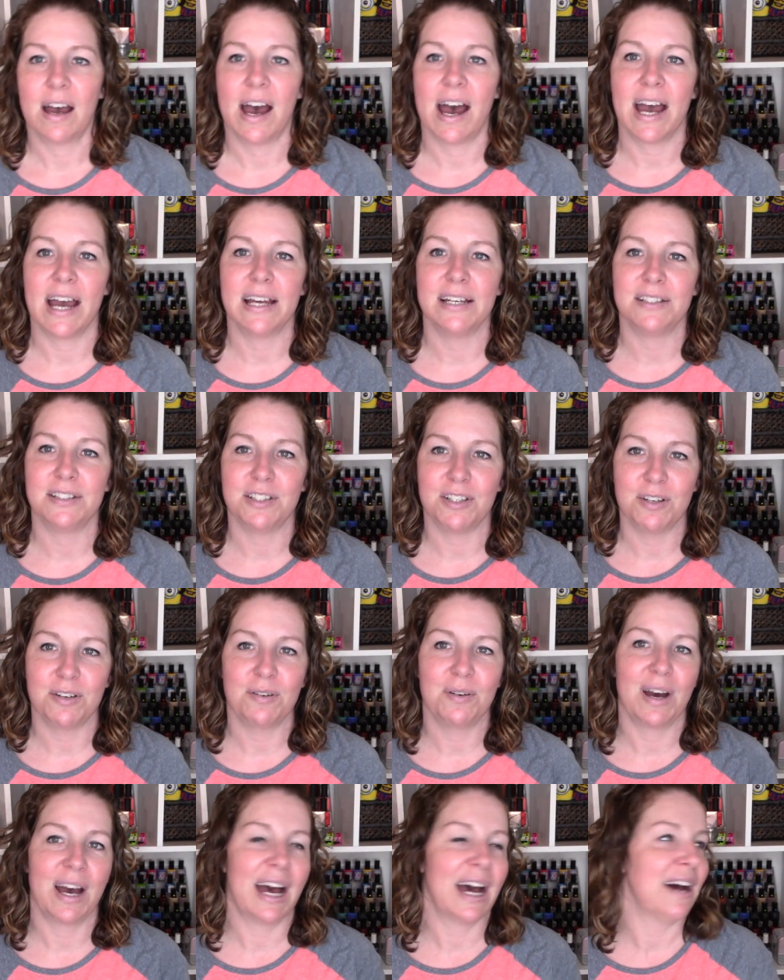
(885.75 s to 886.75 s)
I
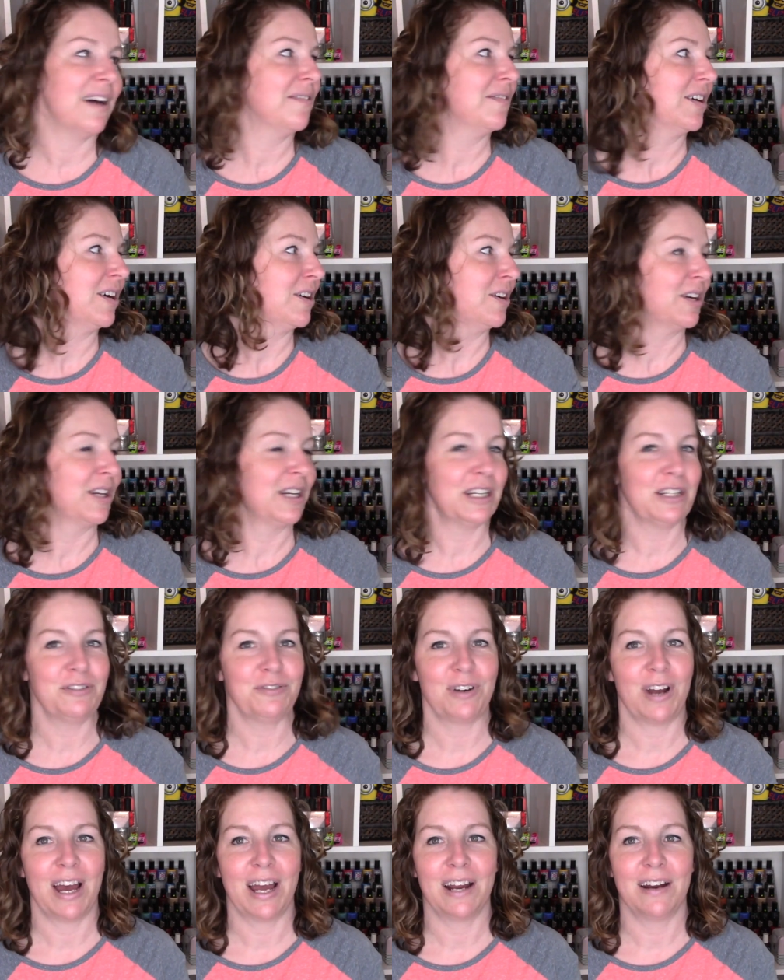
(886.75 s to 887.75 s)
do have a hooded
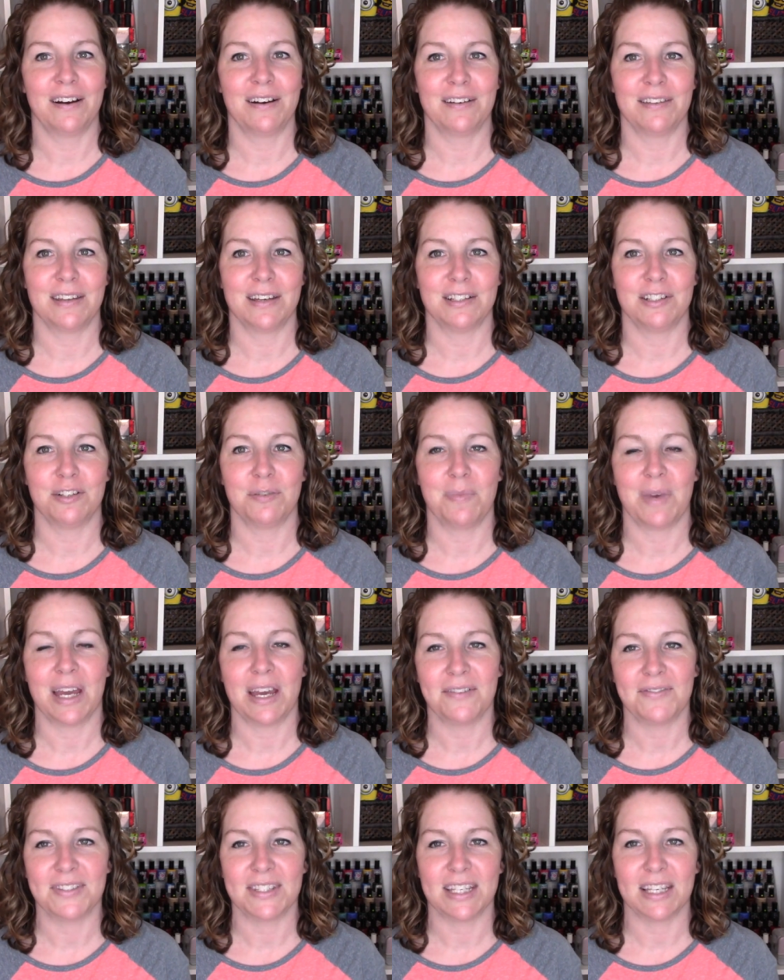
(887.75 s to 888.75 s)
dryer that you may
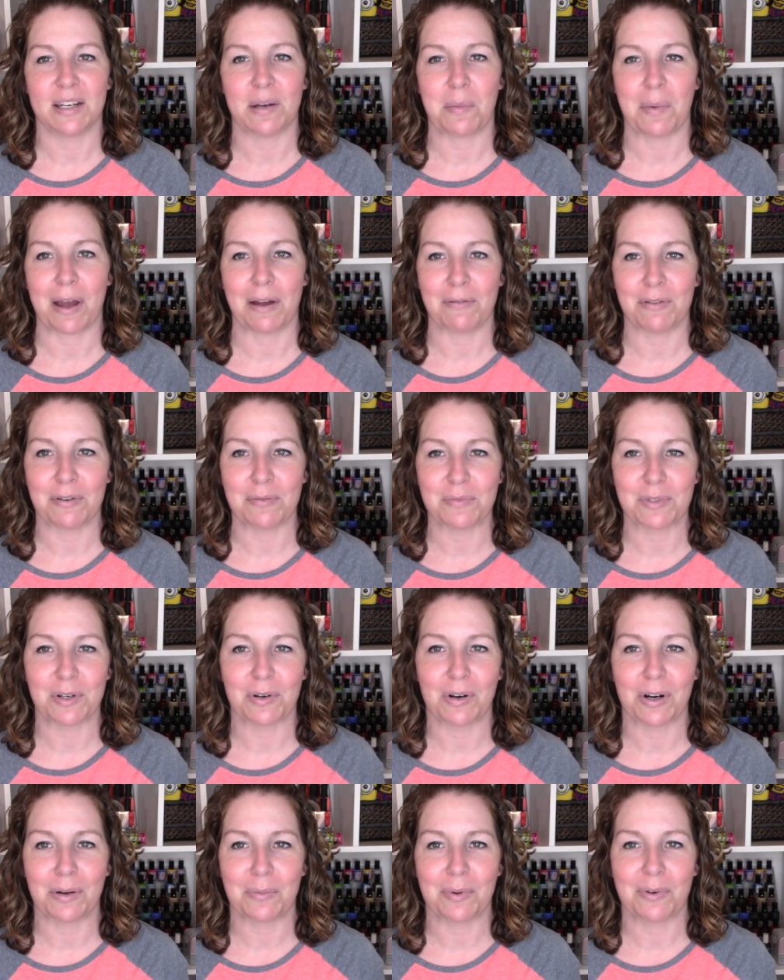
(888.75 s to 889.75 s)
have seen on my room
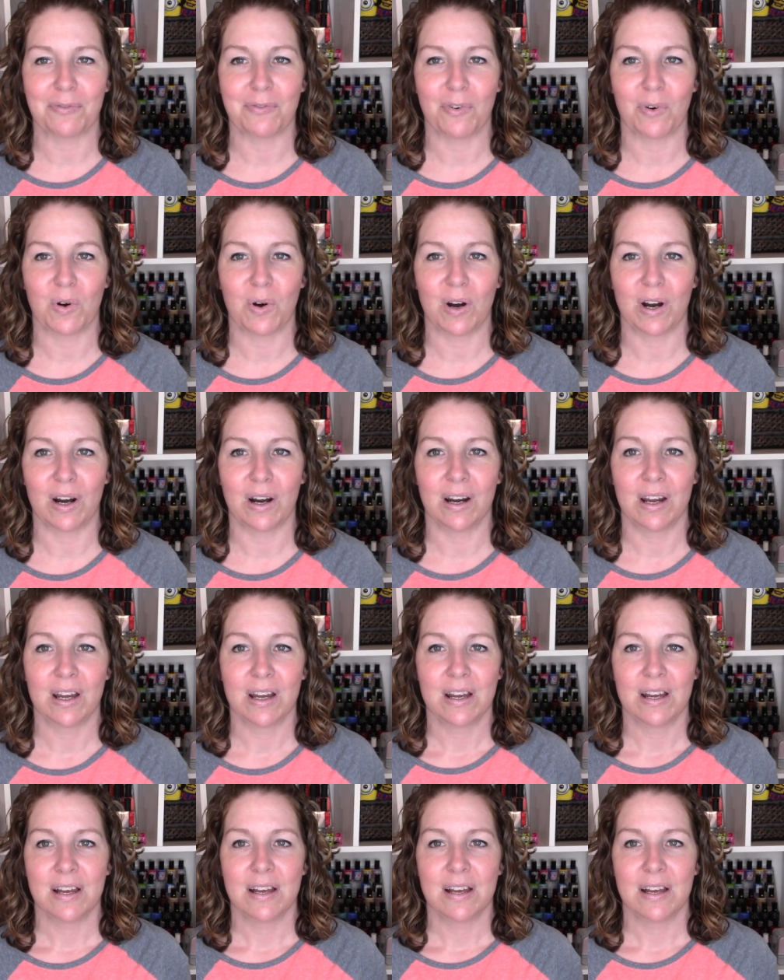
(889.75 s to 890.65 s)
tour before,